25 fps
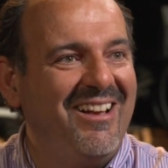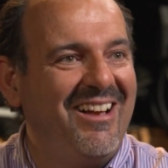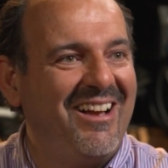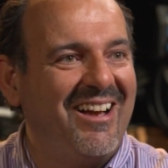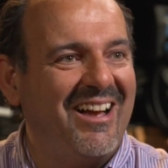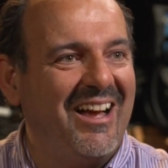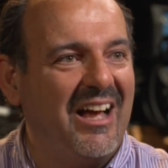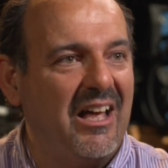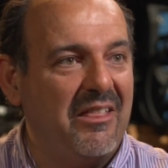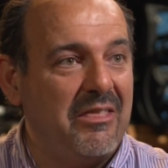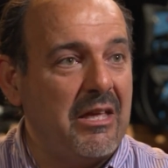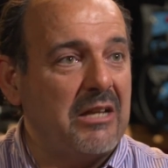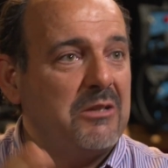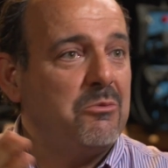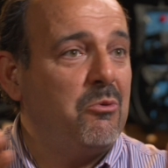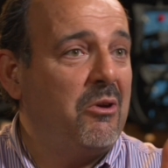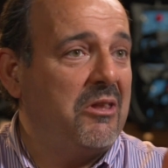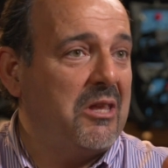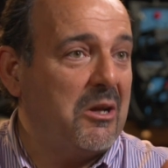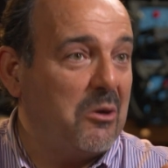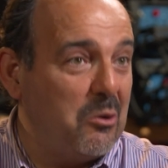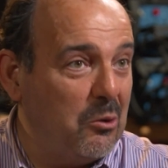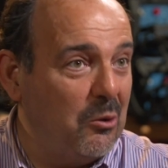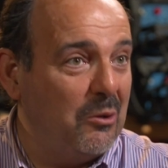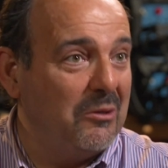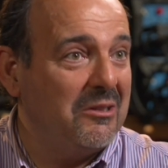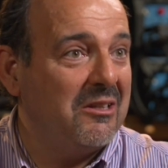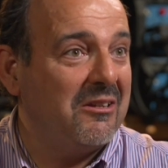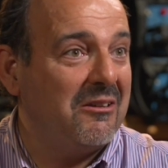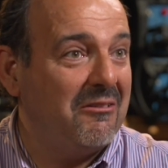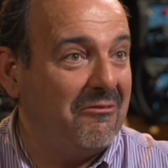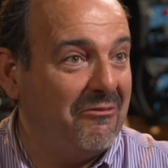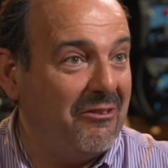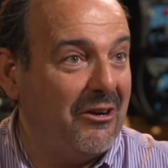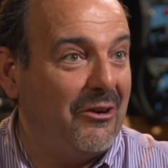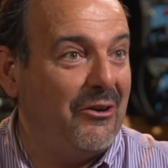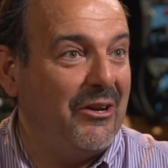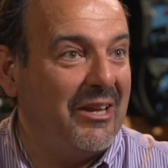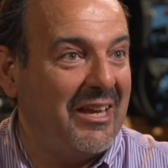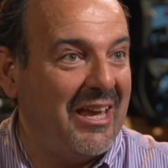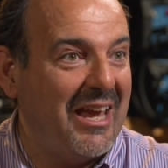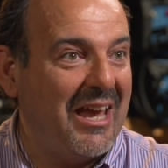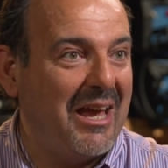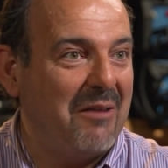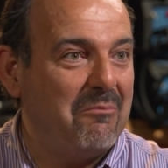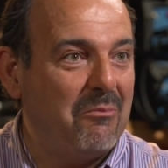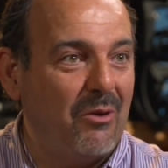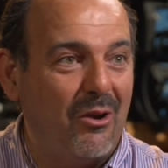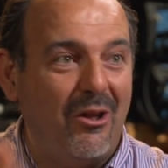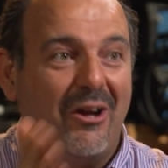And that's why they called it a
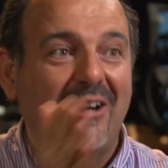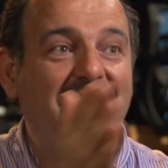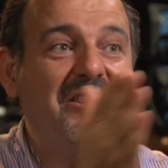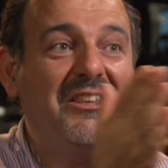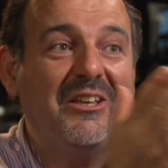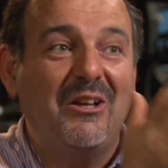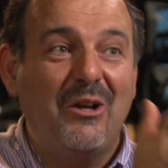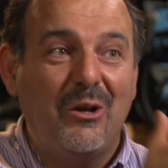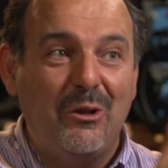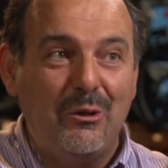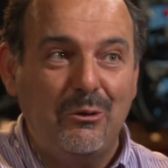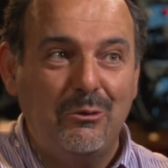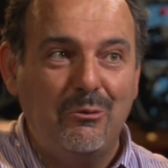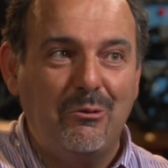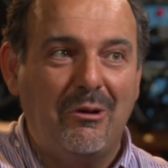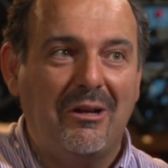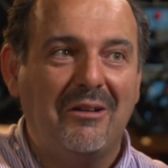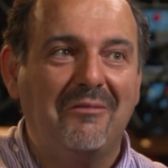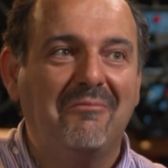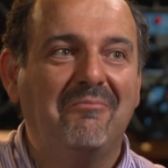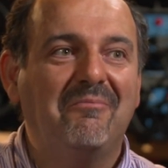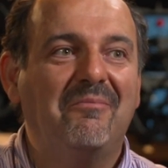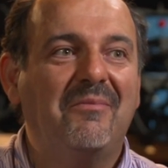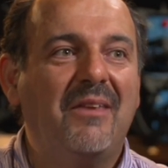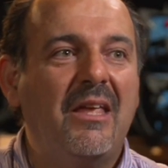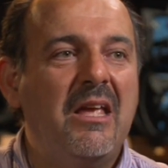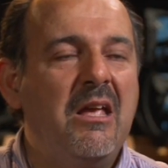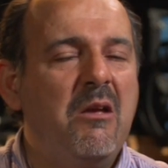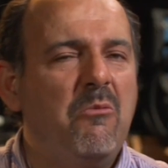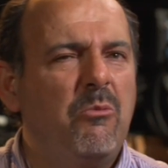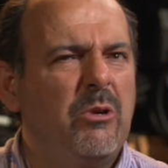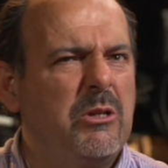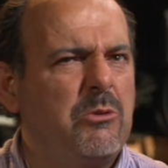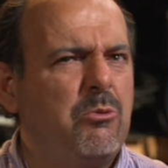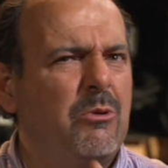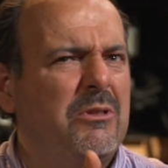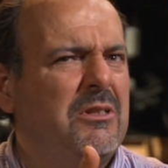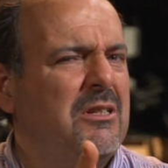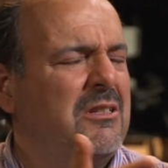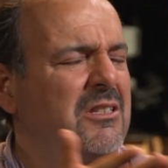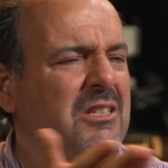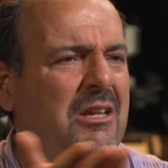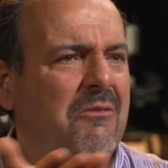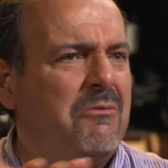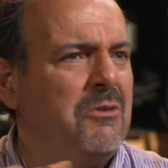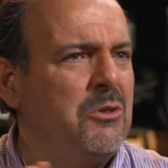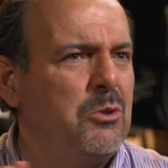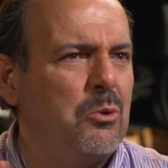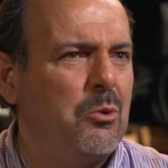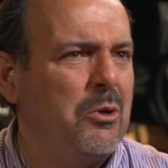VariCam, like the old one, which was a
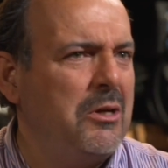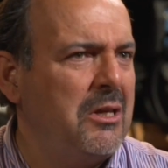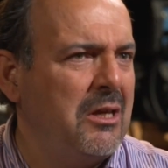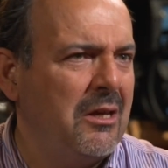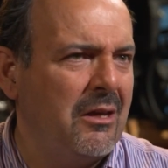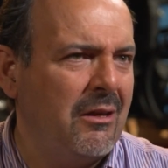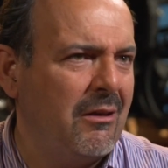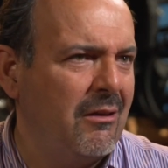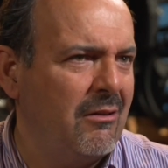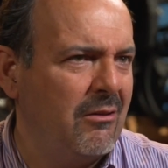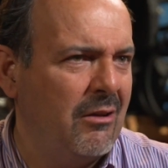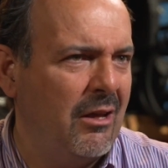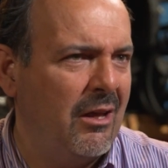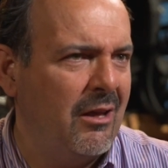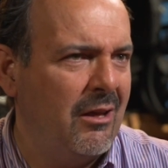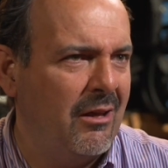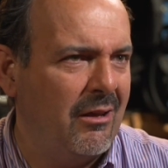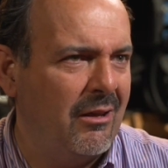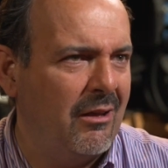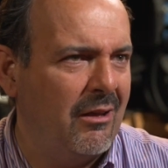720 camera.